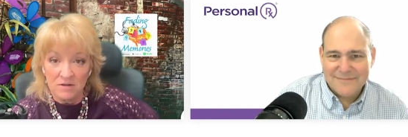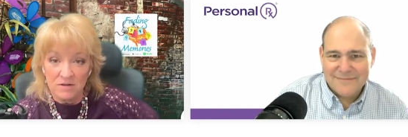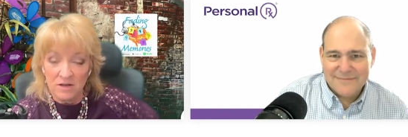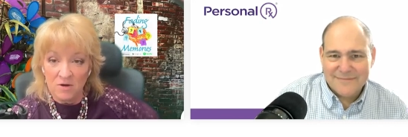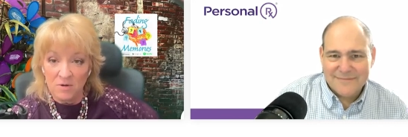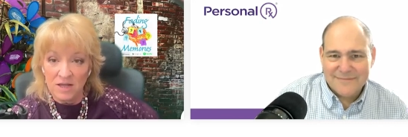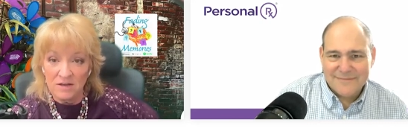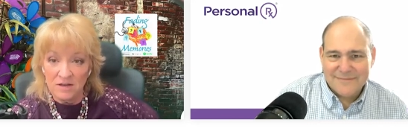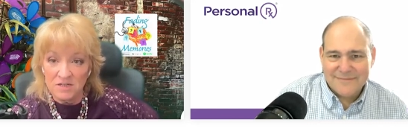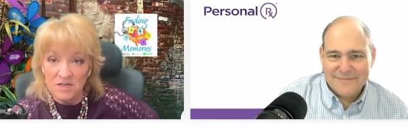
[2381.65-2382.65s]
Speaker 1: you know,
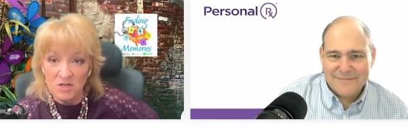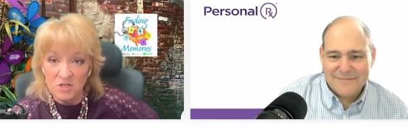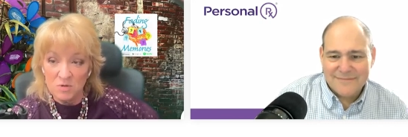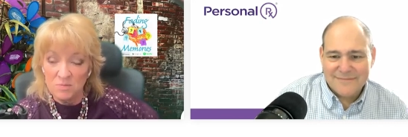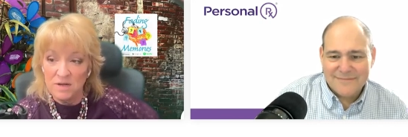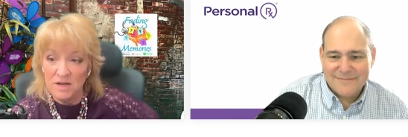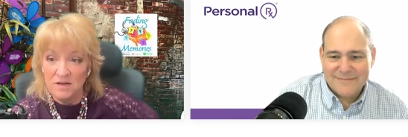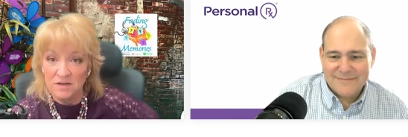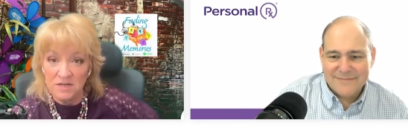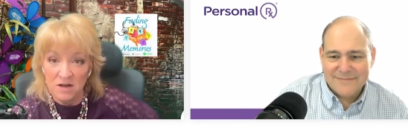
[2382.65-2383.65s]
getting in touch with
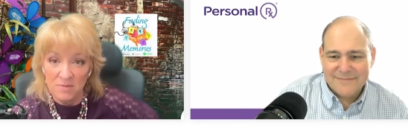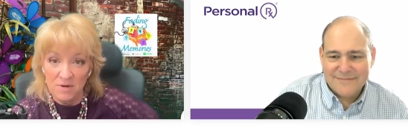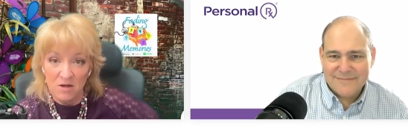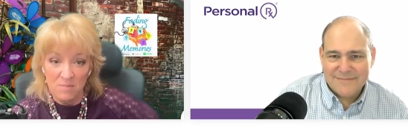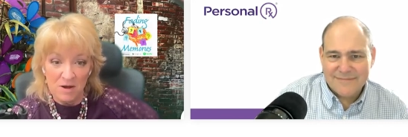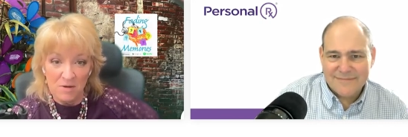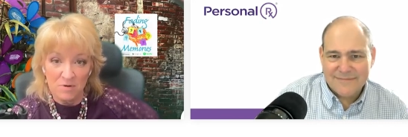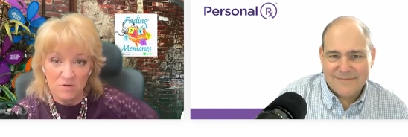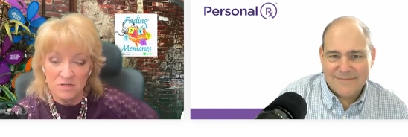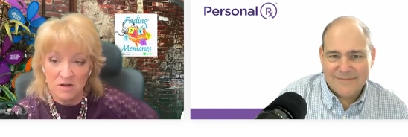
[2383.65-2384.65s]
me to tell me all about
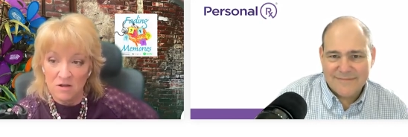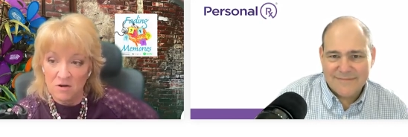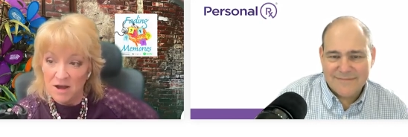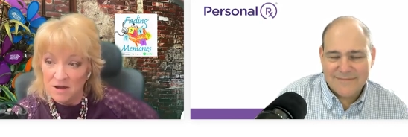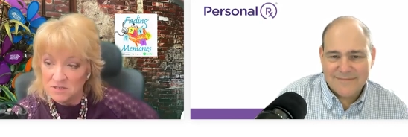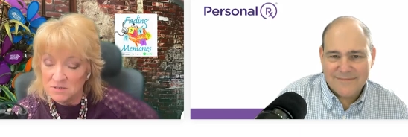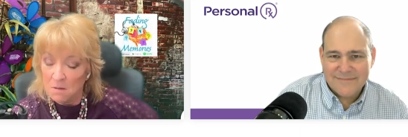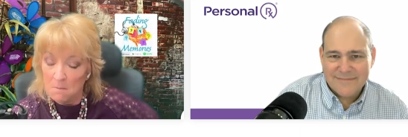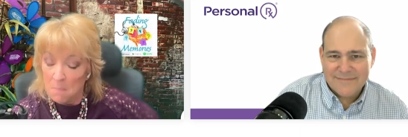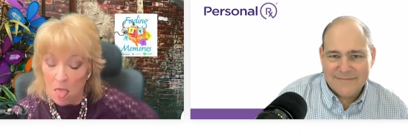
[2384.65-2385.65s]
personal
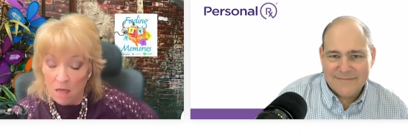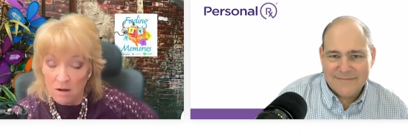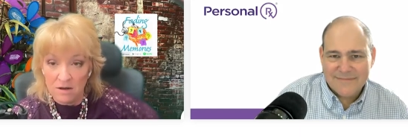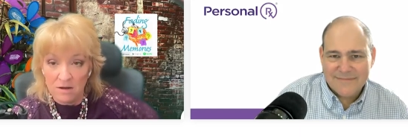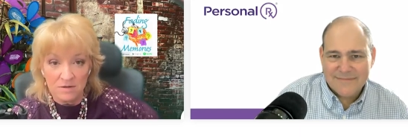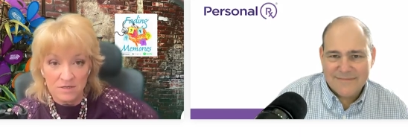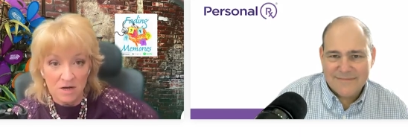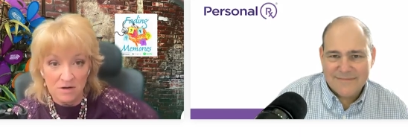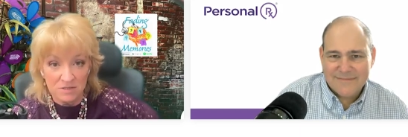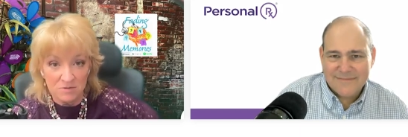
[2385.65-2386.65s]
RX. Ugh, the
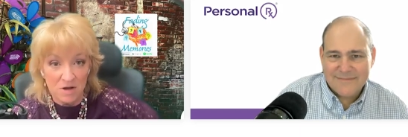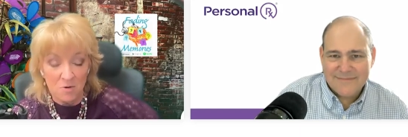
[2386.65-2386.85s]
tongue is not